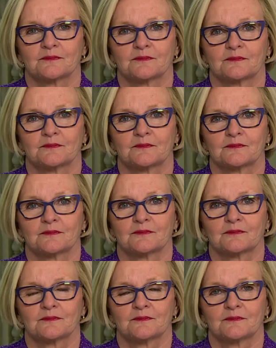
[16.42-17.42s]

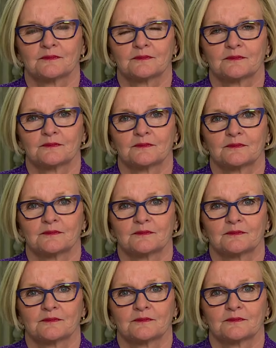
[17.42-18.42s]

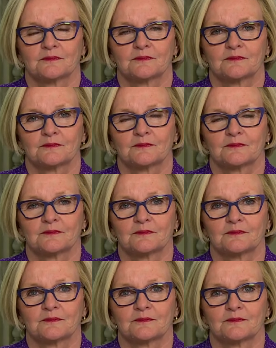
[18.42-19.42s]

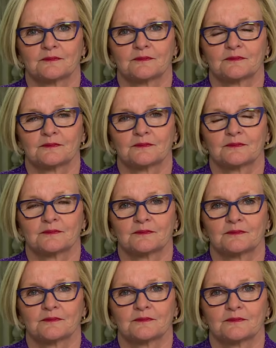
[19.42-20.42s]

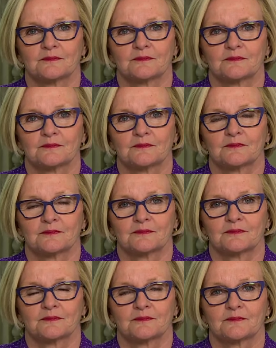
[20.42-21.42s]

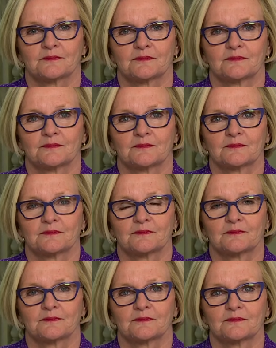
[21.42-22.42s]

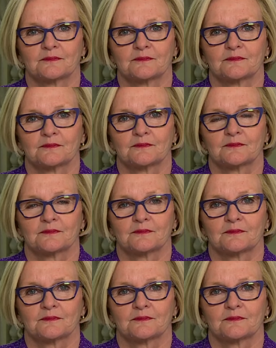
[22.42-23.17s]
[no speech]